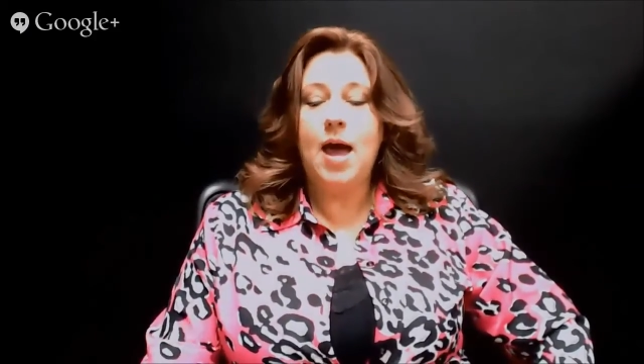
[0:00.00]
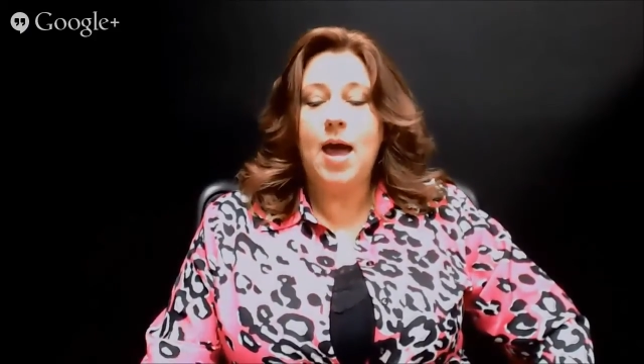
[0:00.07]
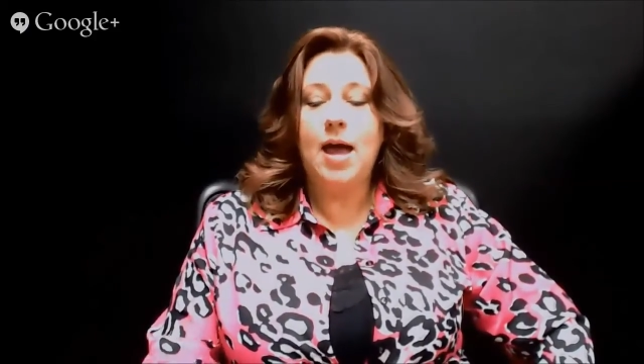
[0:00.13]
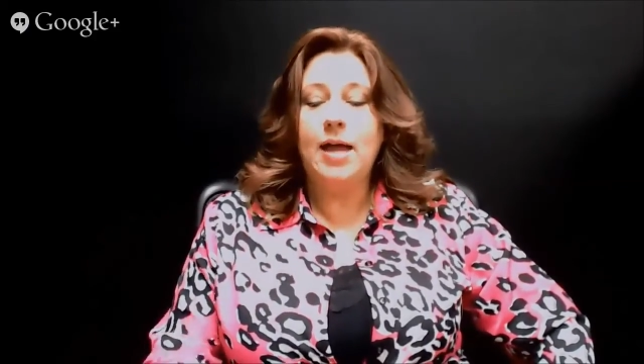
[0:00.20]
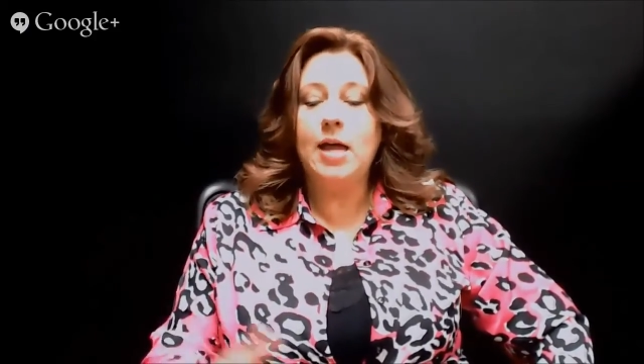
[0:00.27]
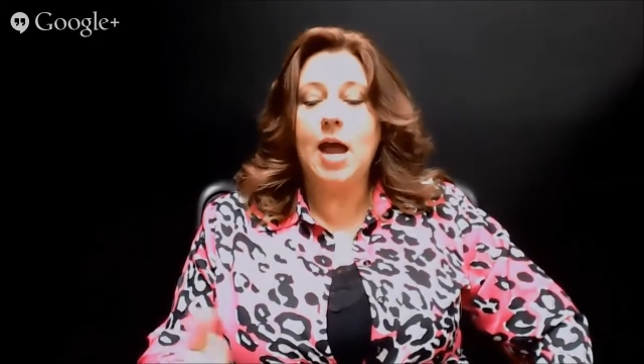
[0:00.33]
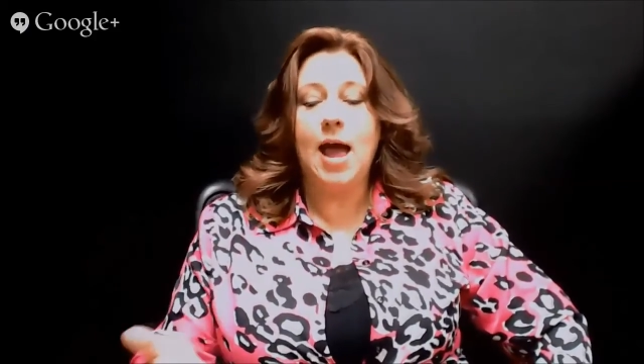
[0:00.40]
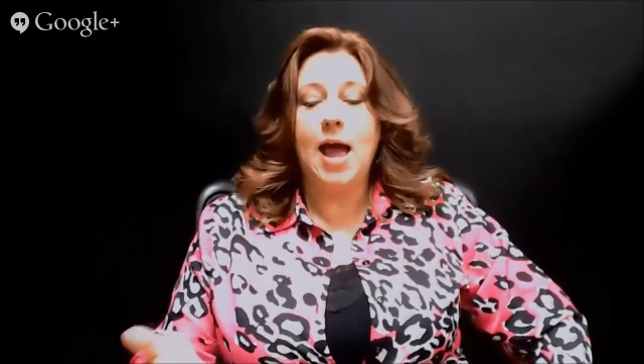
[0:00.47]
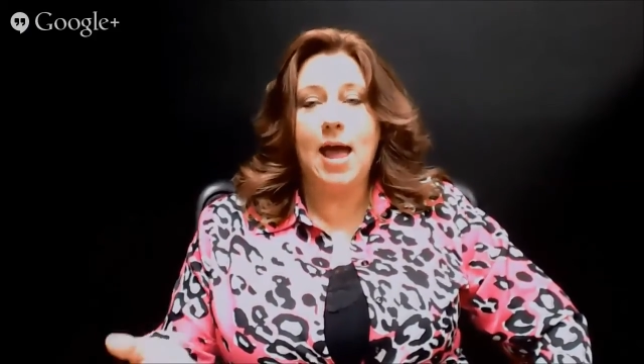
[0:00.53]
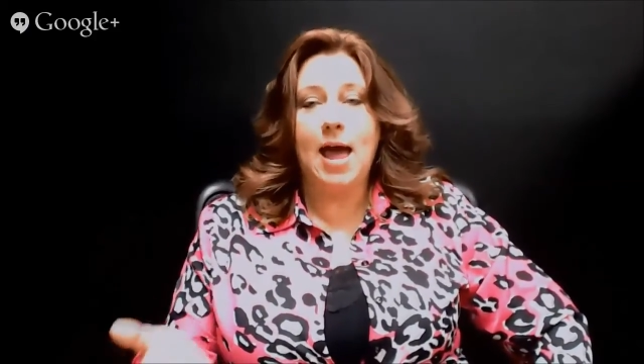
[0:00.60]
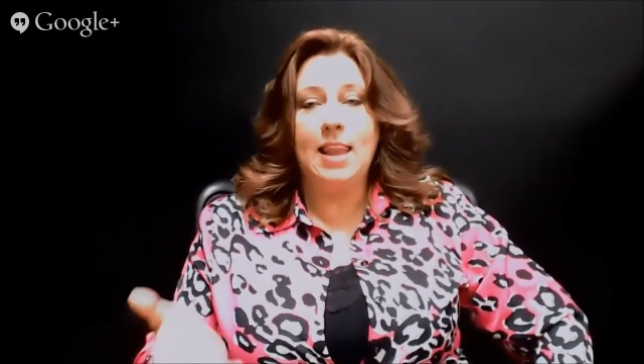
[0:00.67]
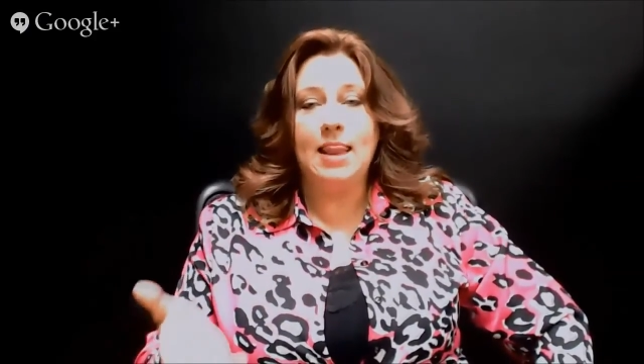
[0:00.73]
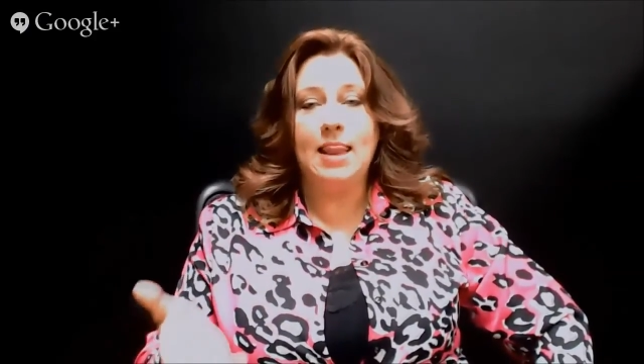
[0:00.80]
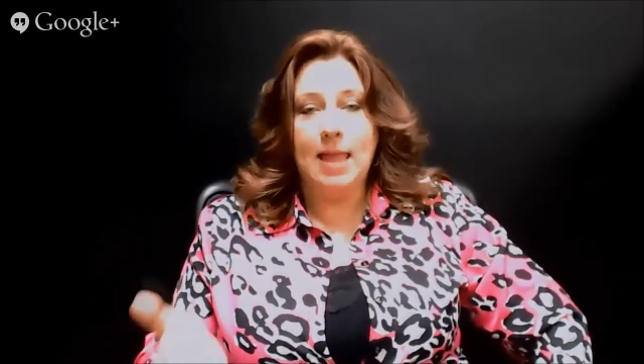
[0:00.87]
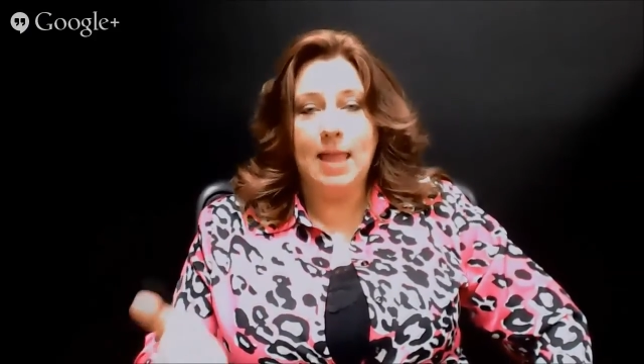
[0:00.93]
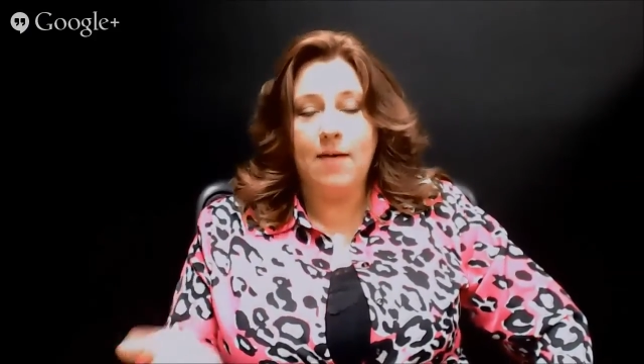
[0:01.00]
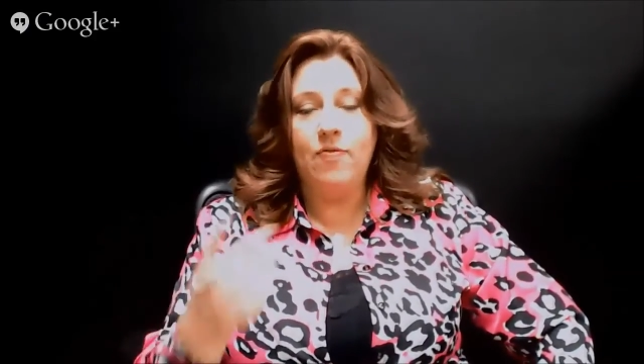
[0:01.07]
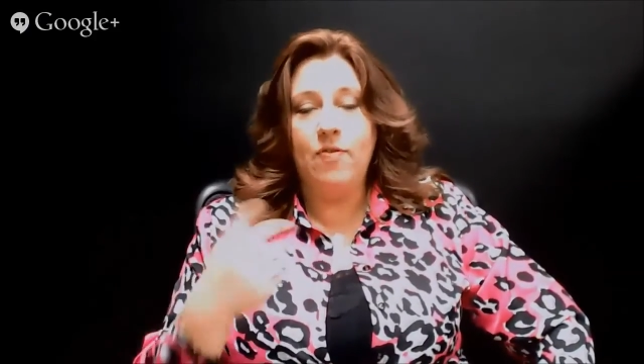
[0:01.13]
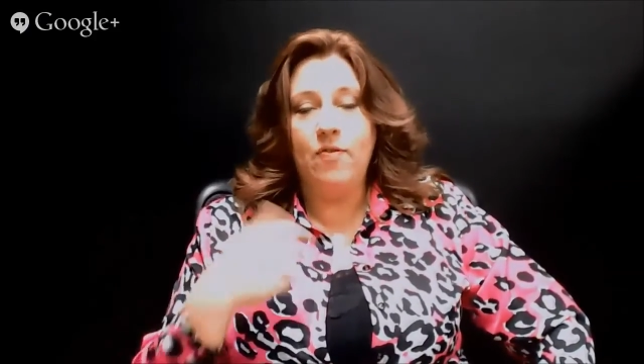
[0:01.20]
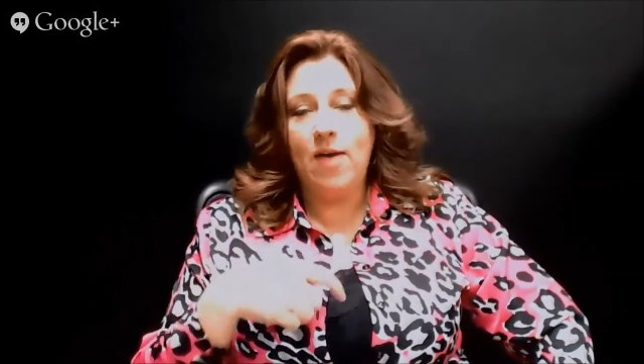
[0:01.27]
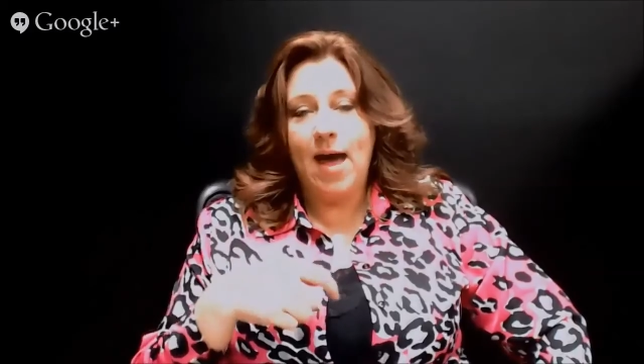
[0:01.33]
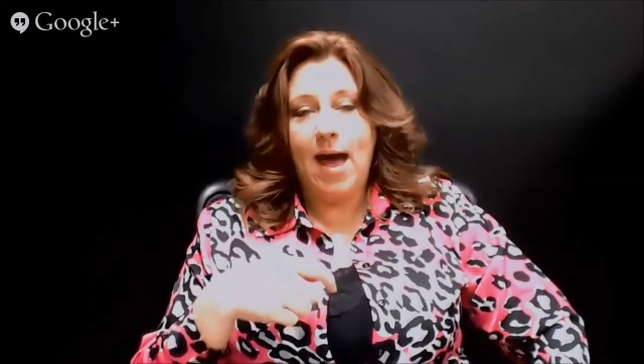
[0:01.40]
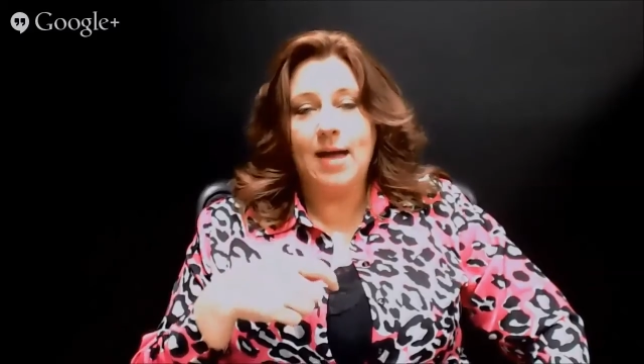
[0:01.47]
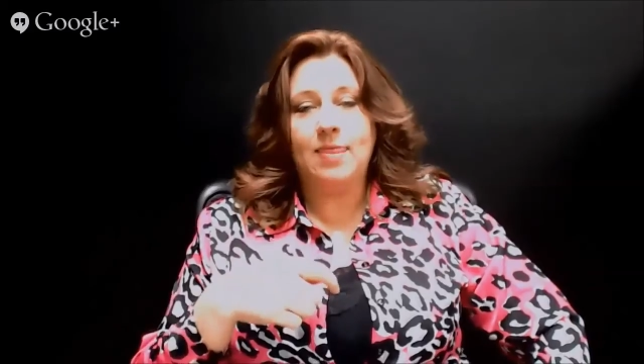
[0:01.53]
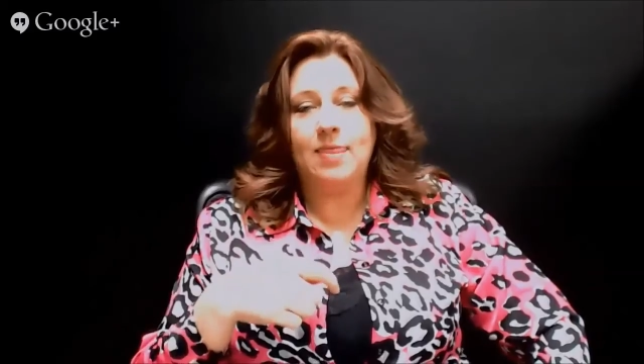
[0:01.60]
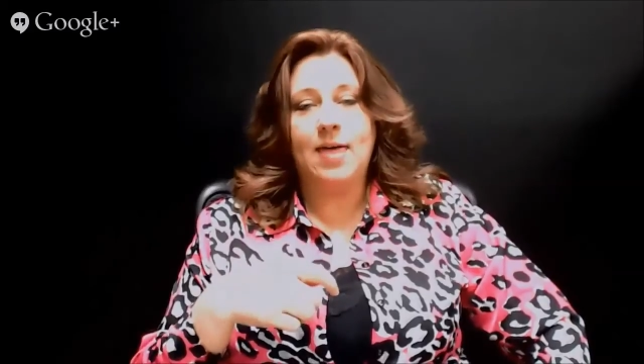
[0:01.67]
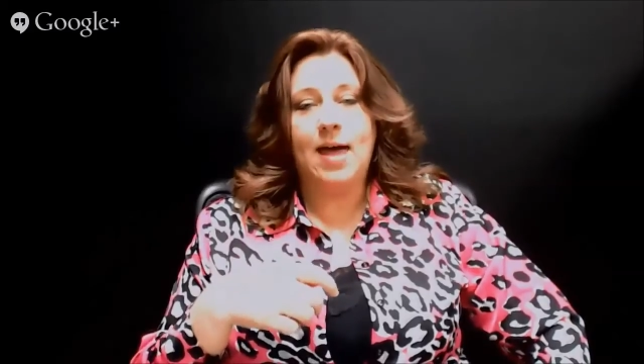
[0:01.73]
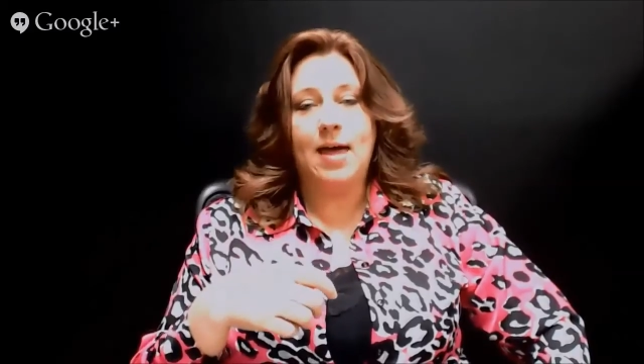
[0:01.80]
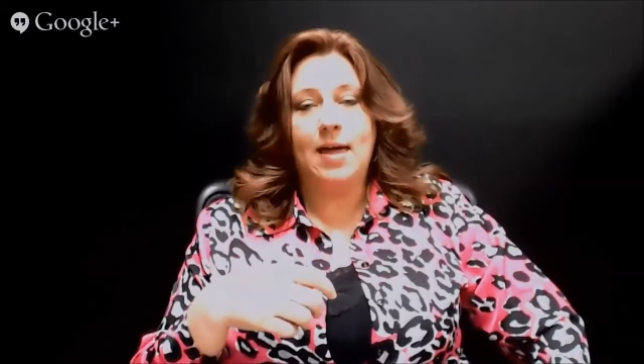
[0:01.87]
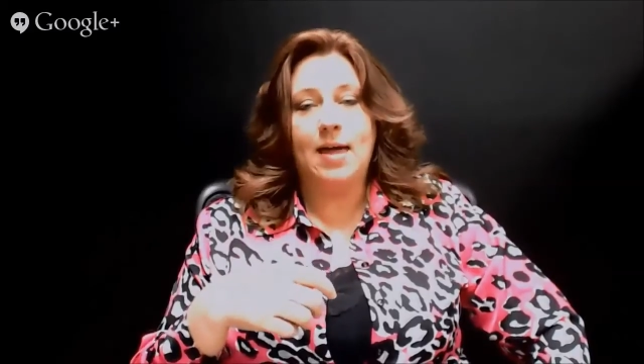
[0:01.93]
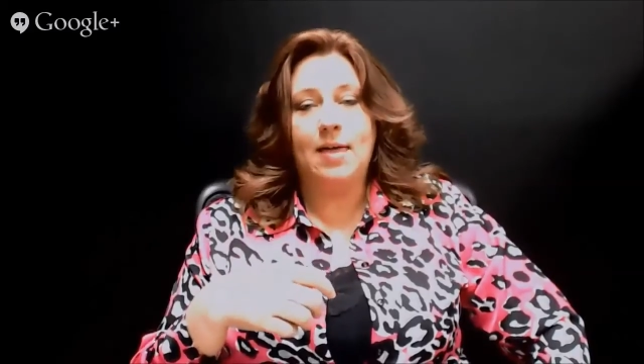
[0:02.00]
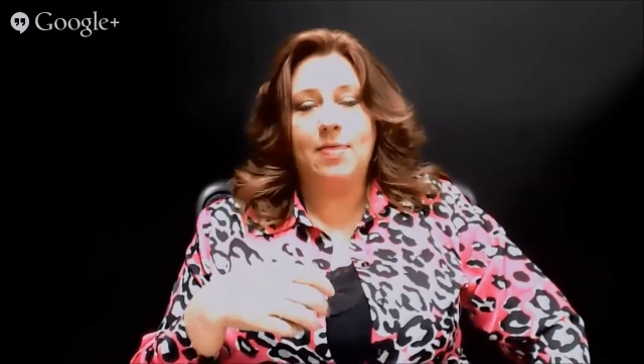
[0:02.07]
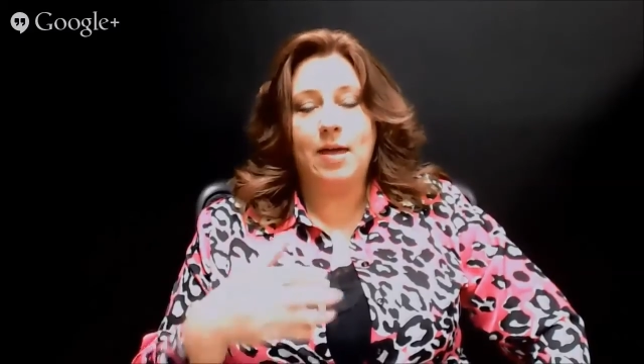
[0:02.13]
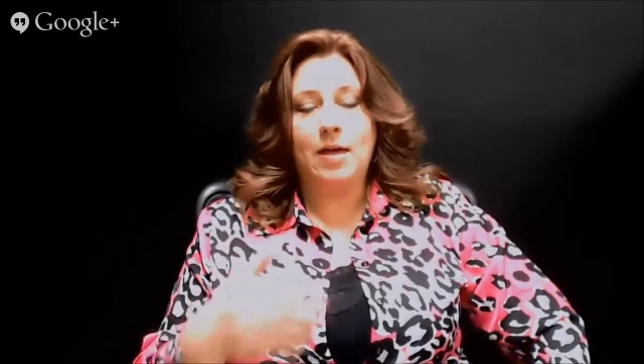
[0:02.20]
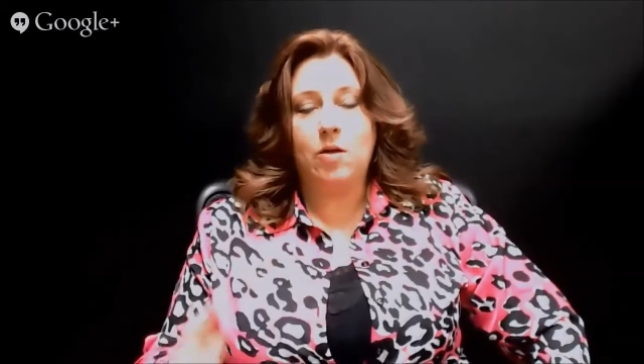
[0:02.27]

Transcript: yeah, I love the fact that